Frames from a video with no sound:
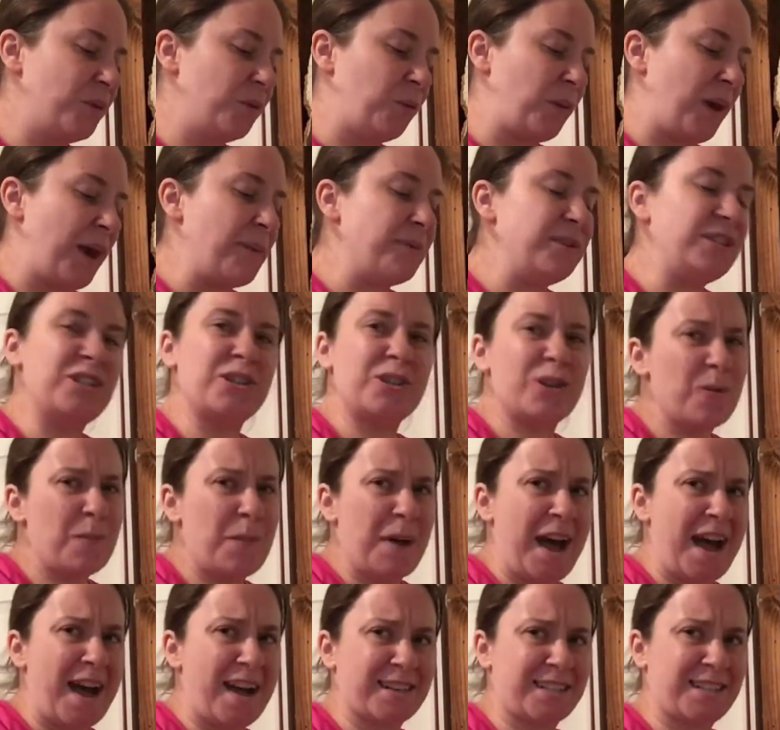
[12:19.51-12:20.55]
Why would you go
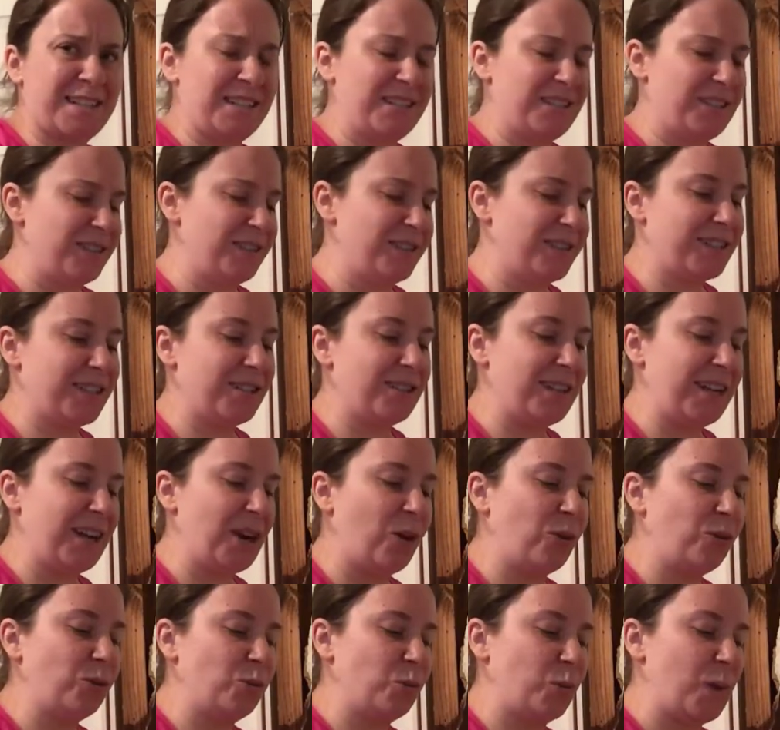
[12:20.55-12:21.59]
back to the
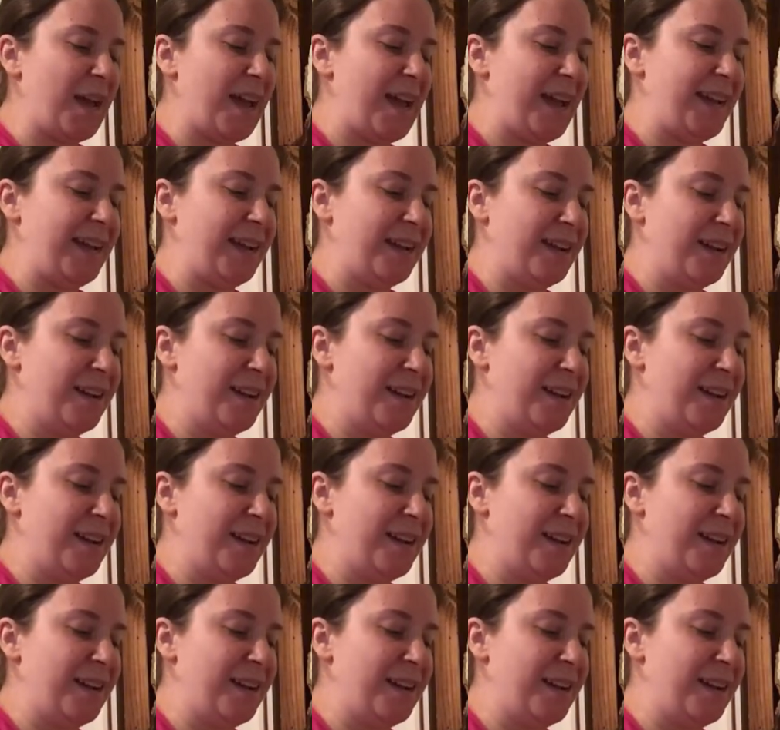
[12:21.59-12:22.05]
old way?